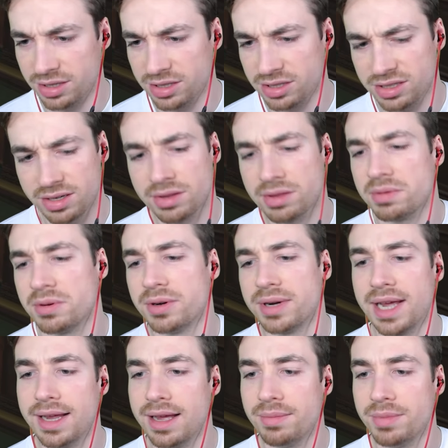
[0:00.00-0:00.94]
just gonna throw an
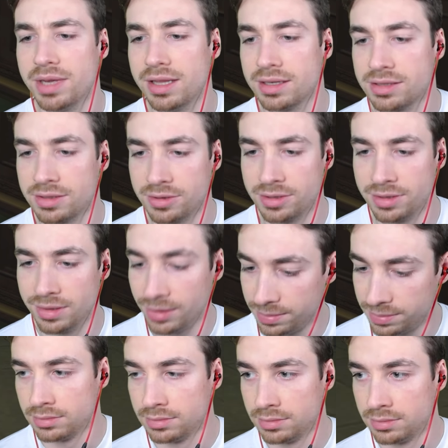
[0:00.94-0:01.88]
egg at me? That's so annoying.
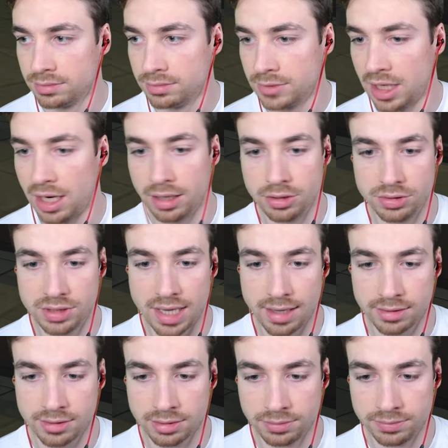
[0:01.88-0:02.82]
All right, who's
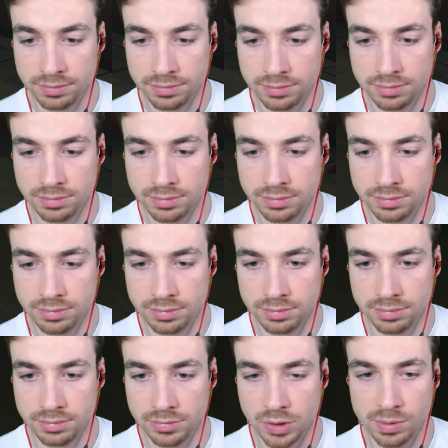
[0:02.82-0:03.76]
next?
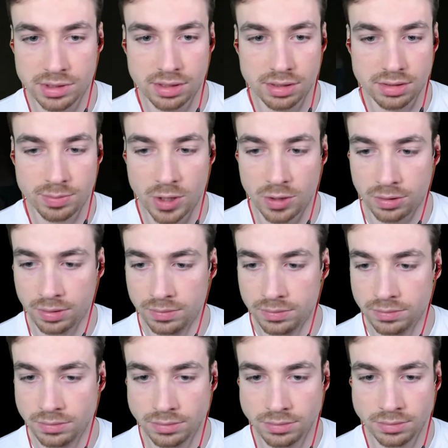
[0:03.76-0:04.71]
Who wants the smoke?
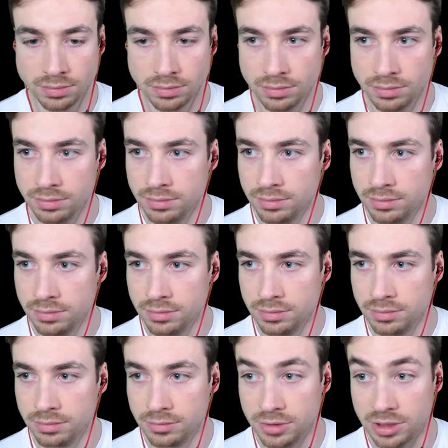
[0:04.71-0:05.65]

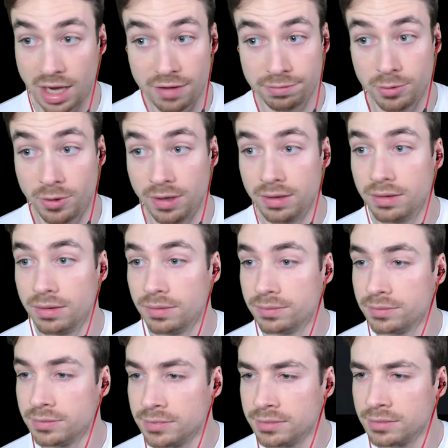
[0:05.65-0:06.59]
Sophomore.
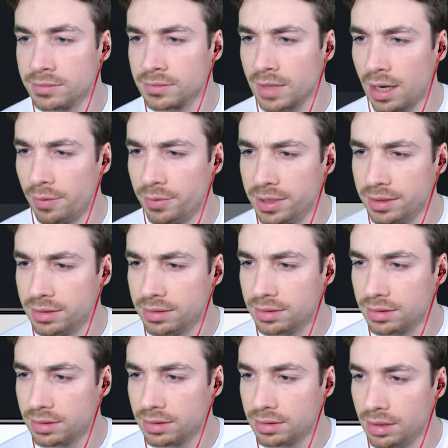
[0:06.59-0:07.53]
We...
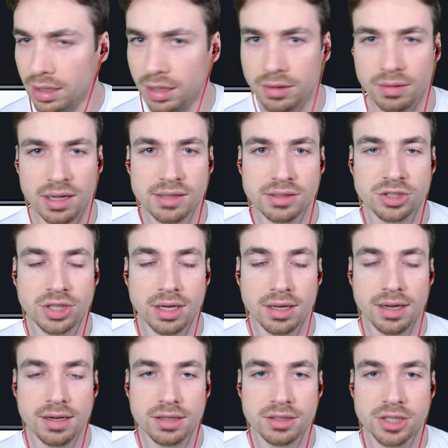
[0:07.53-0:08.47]
Oh, that was
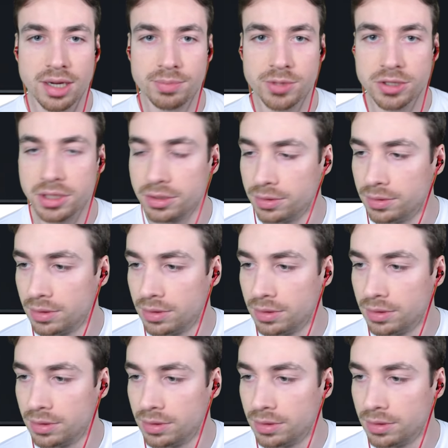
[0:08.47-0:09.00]
end of Chapter 2.